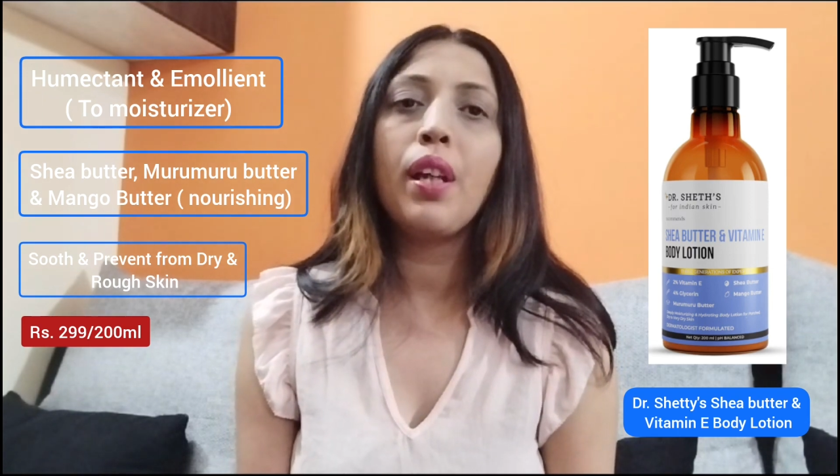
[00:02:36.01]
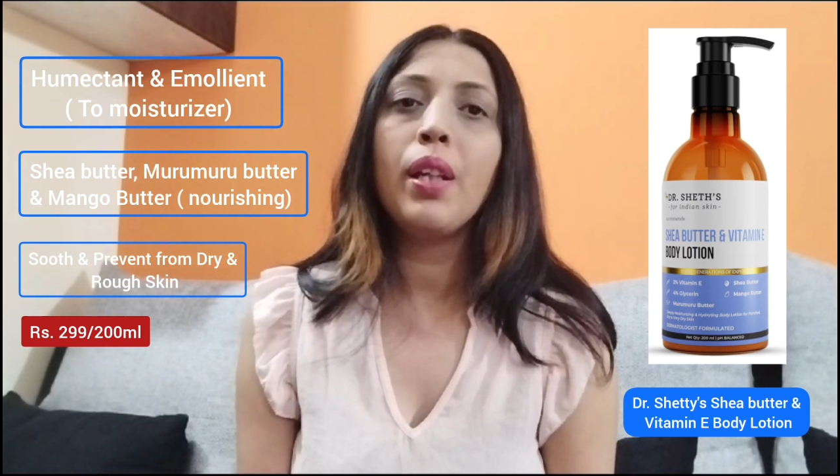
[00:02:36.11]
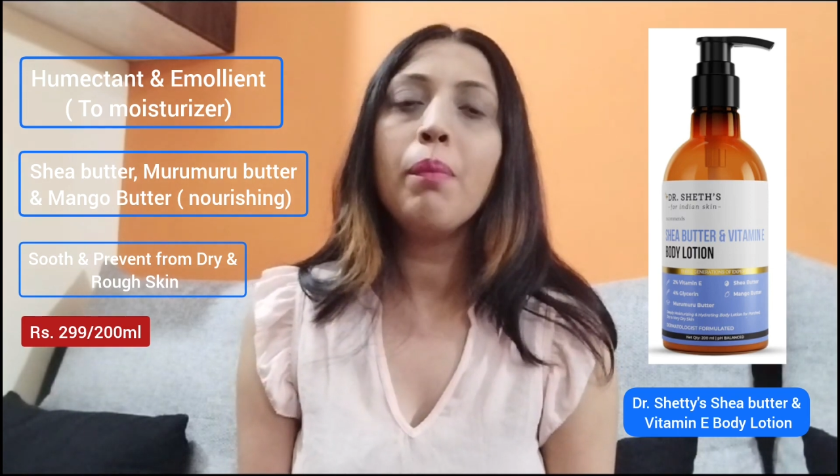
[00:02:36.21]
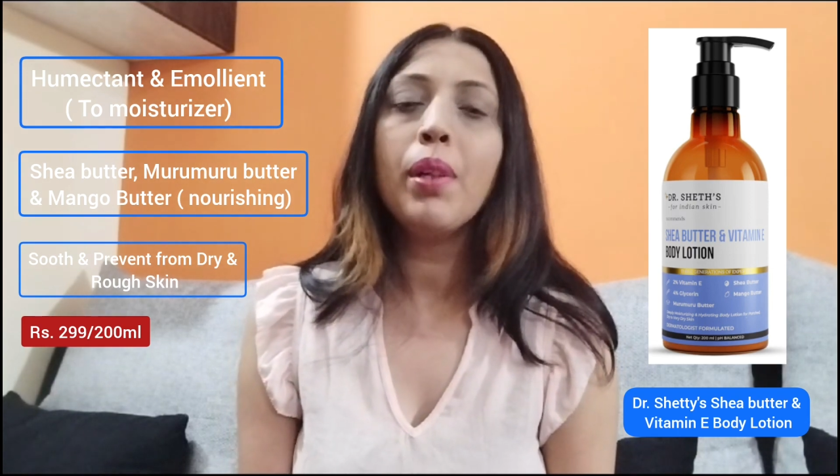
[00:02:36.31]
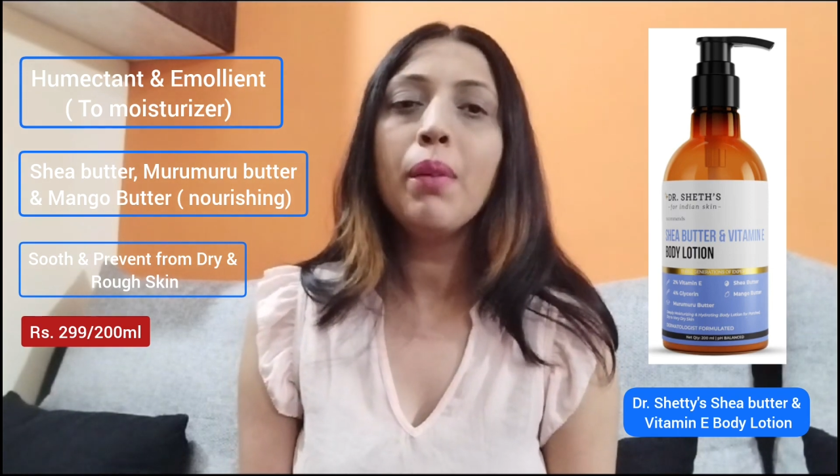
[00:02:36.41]

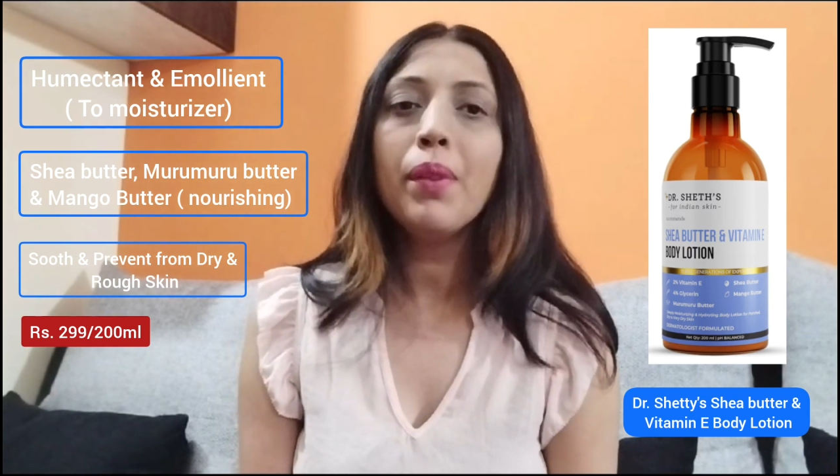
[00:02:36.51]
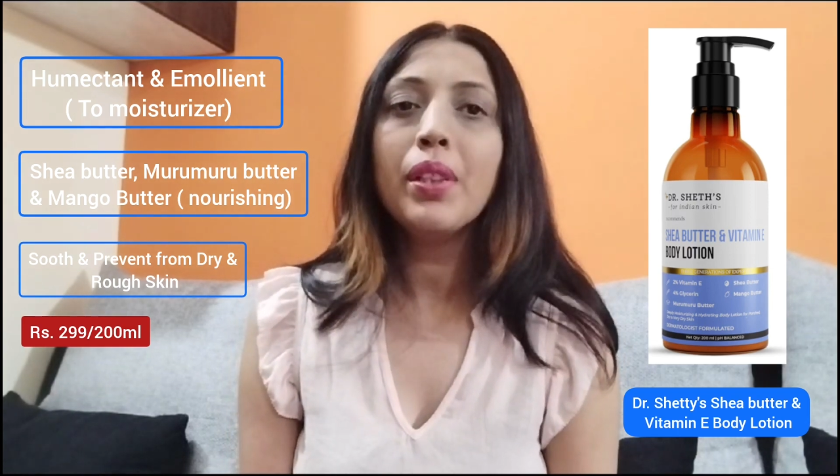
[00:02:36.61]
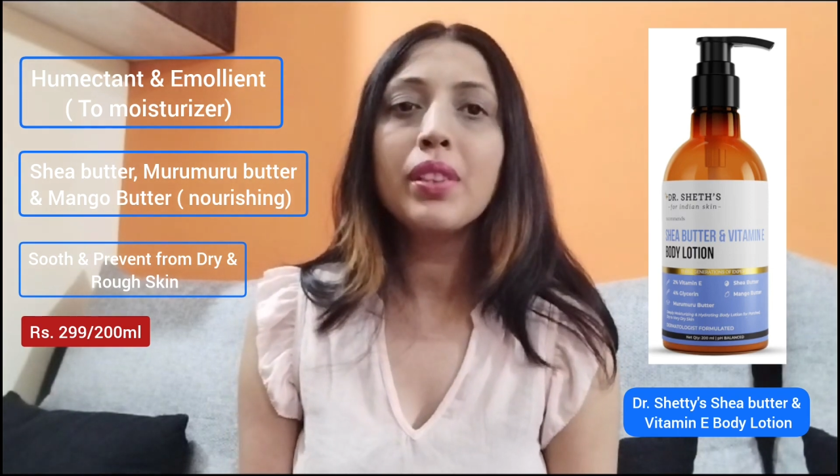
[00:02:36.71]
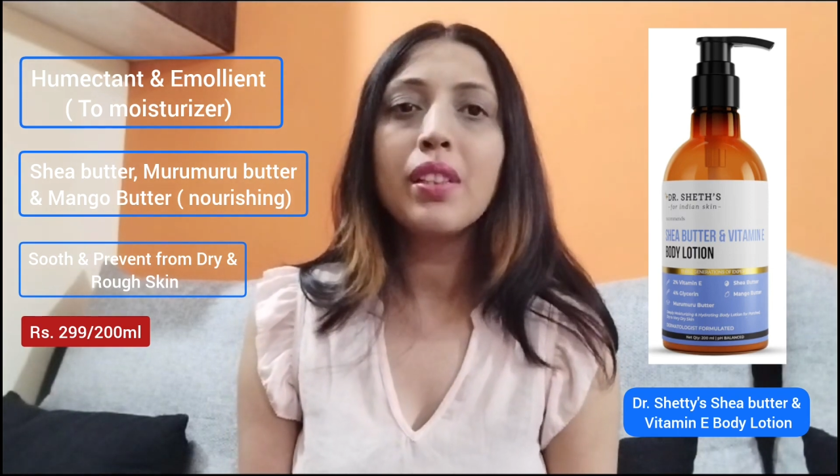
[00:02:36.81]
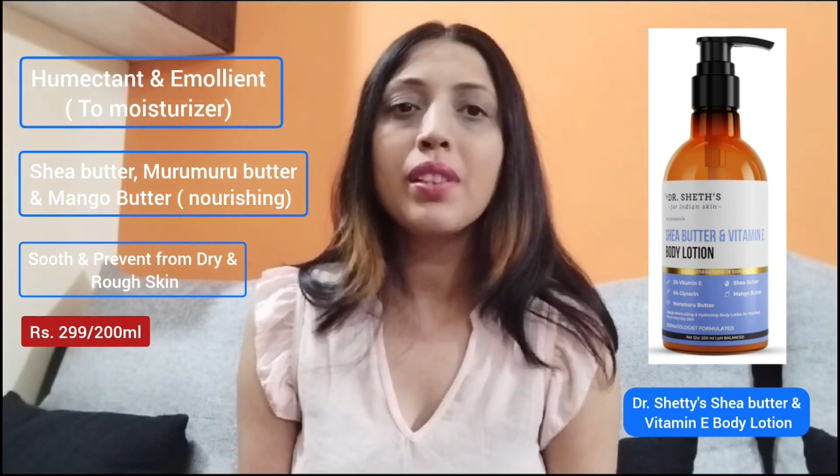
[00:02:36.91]
anybody with
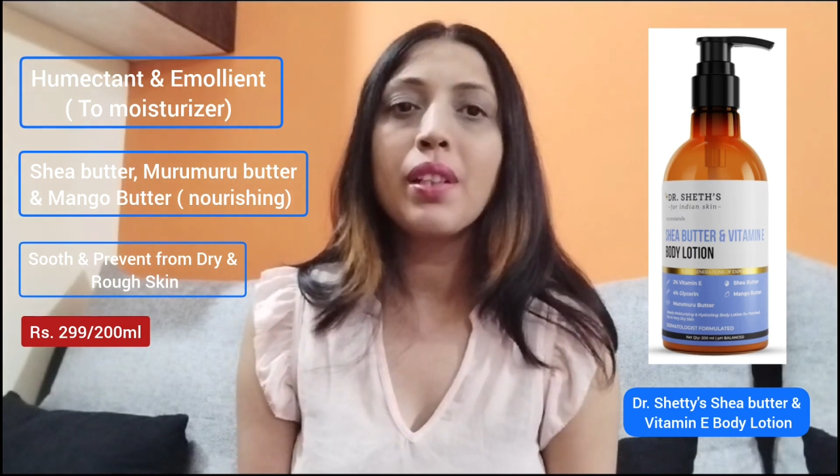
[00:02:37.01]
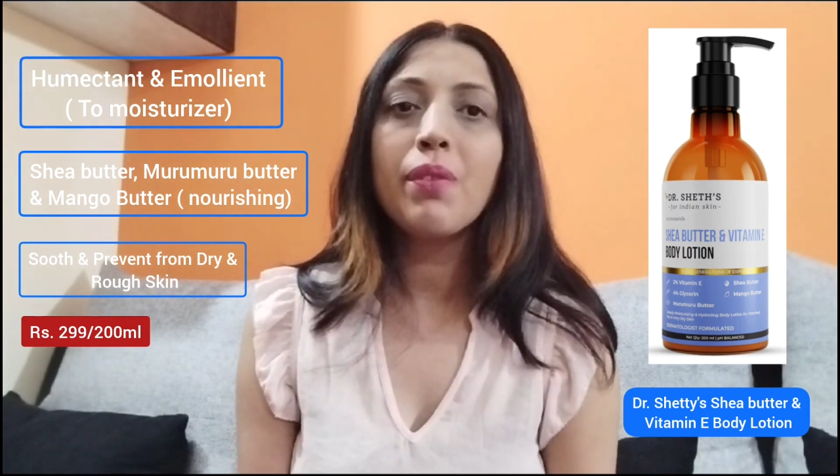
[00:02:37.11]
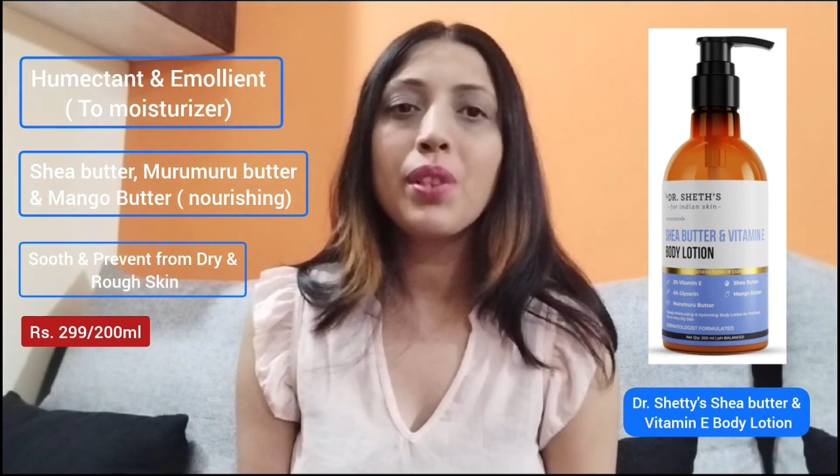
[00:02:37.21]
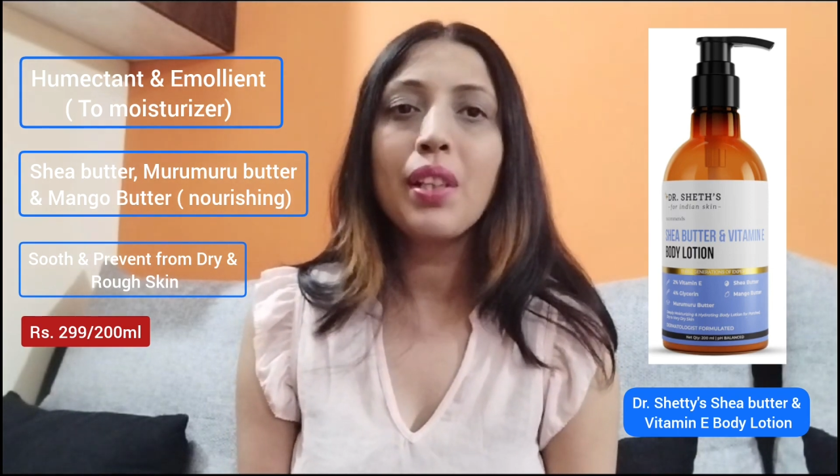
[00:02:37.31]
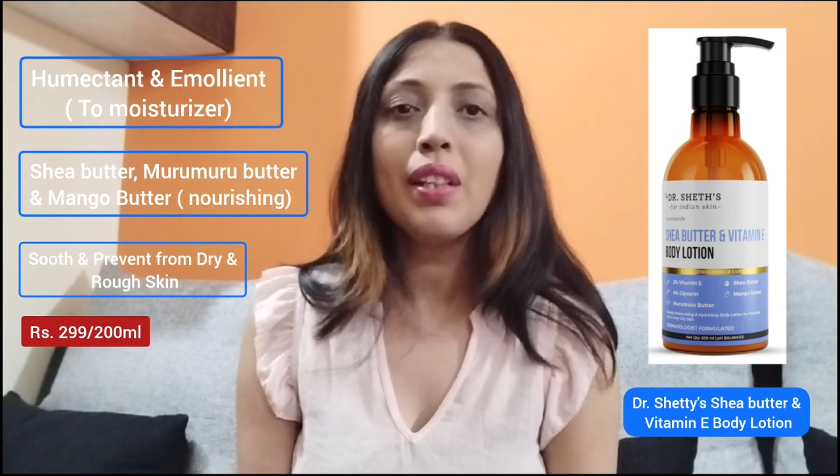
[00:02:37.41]
the sensitive
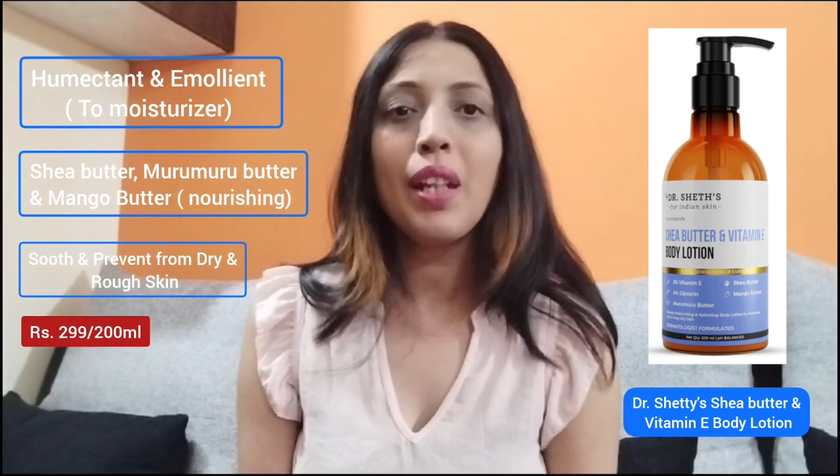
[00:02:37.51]
skin